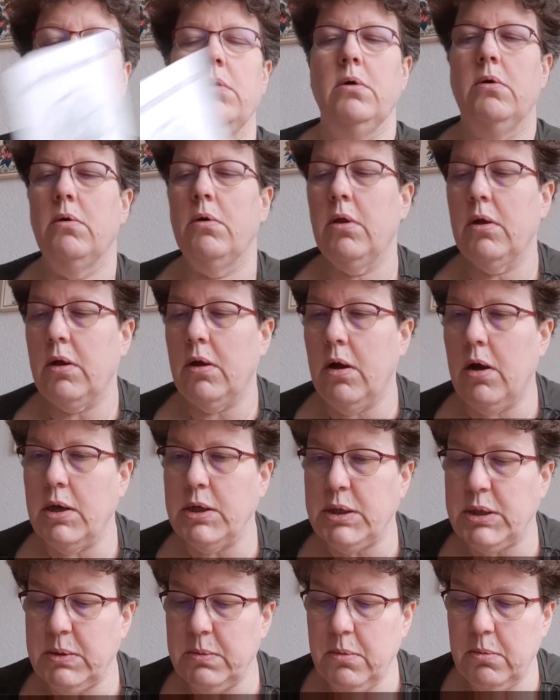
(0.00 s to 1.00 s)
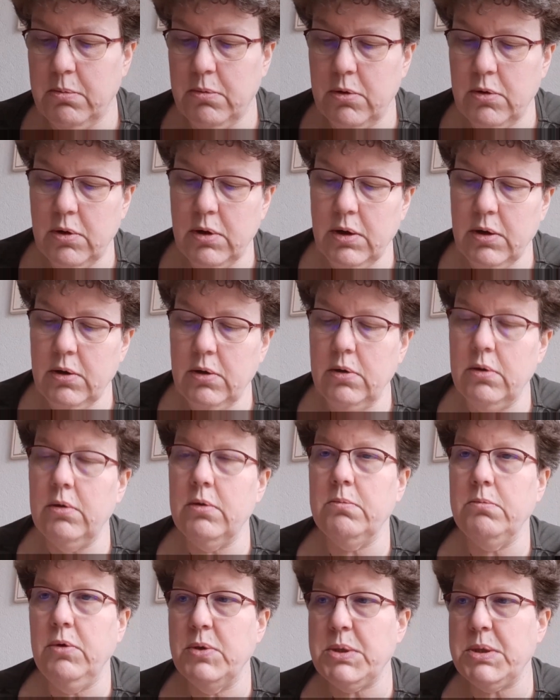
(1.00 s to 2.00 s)
Holocaust
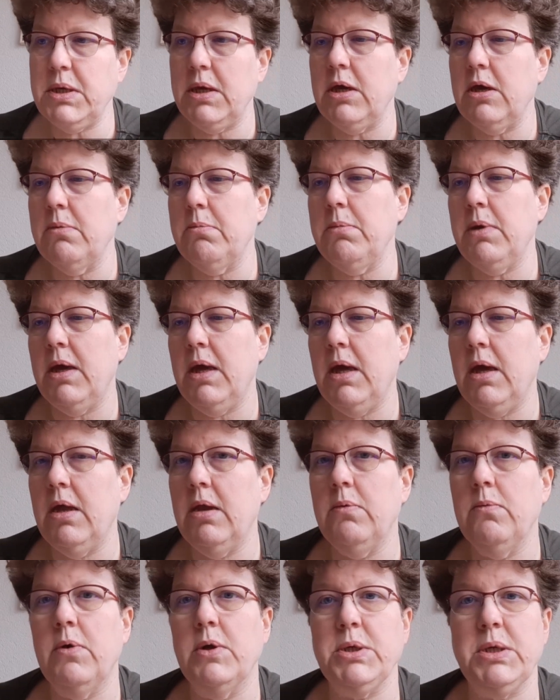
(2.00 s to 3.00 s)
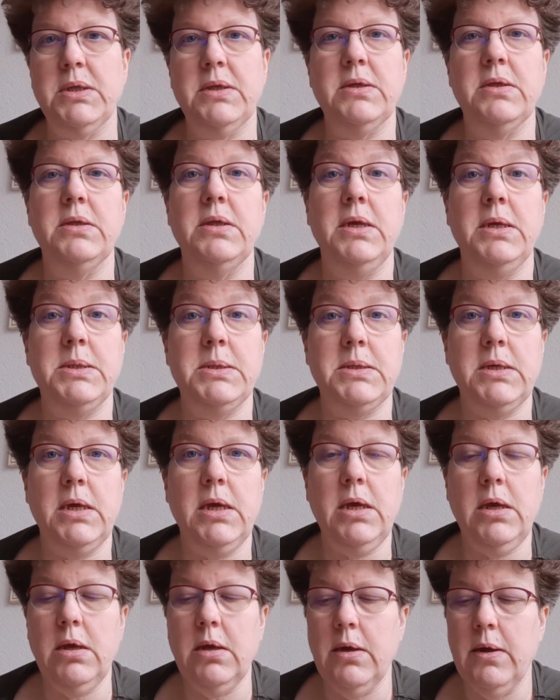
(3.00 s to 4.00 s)
Memorial Museum in Washington,
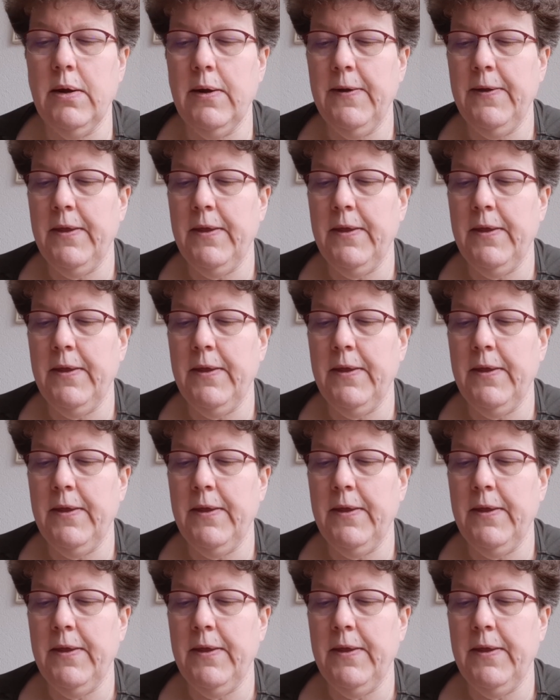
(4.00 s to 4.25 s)
D.C.